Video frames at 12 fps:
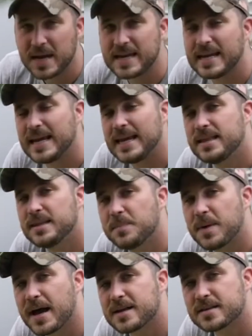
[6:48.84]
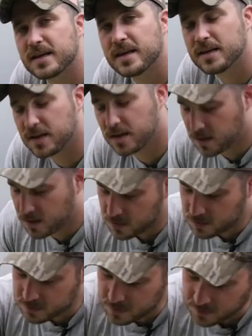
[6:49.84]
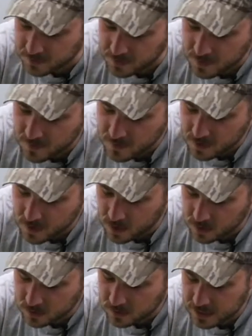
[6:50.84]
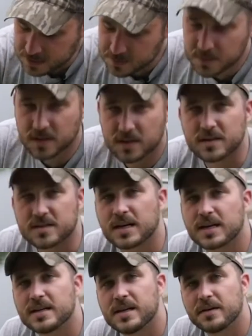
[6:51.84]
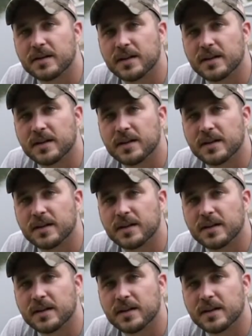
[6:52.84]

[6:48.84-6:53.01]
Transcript: bait in the basket, you simply unclasp the secondary